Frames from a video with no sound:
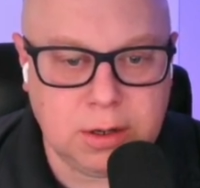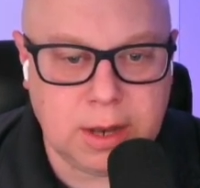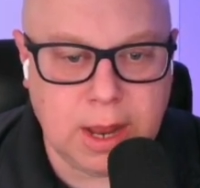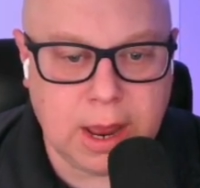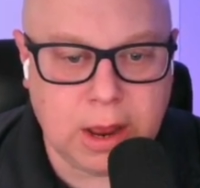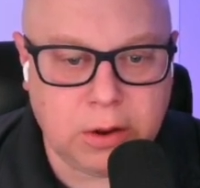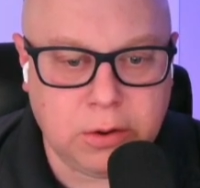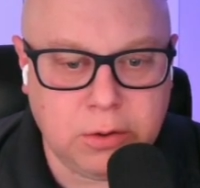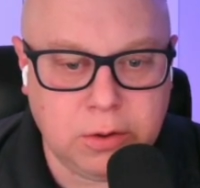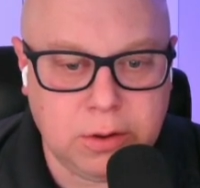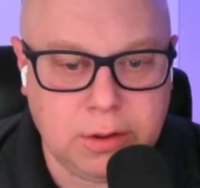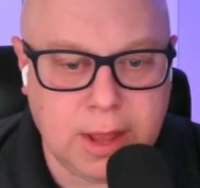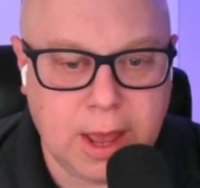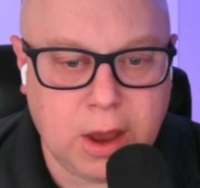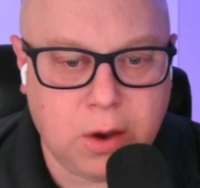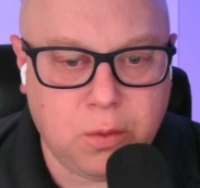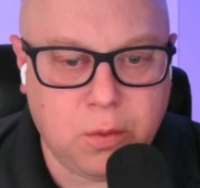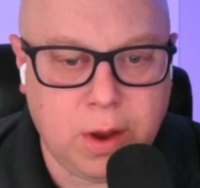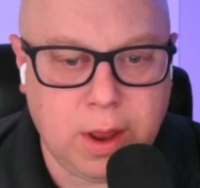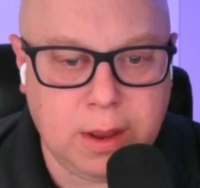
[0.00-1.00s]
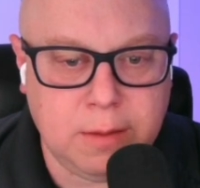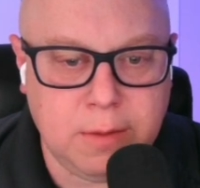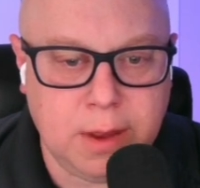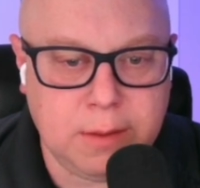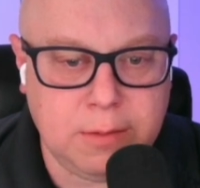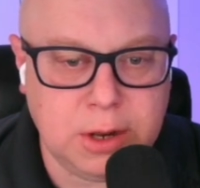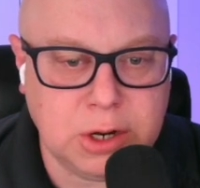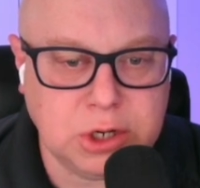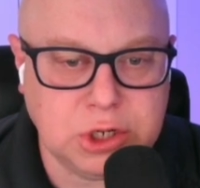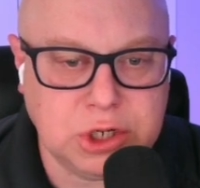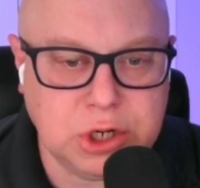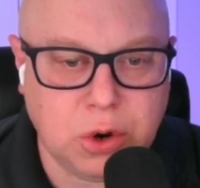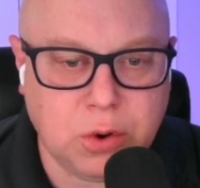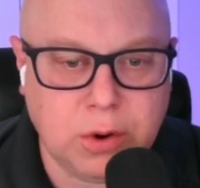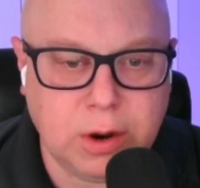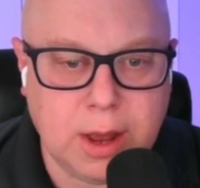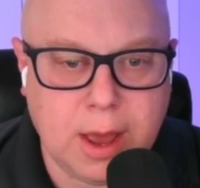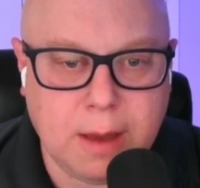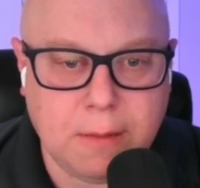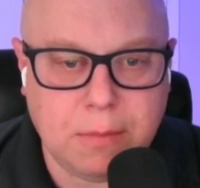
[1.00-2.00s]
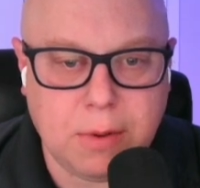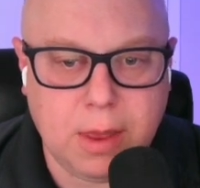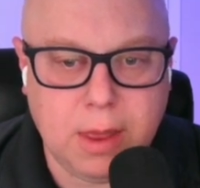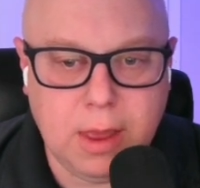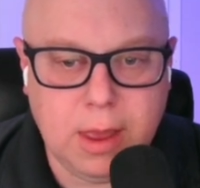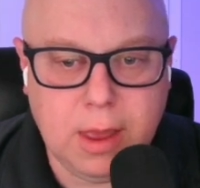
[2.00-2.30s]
down that way. Maybe it's showing up.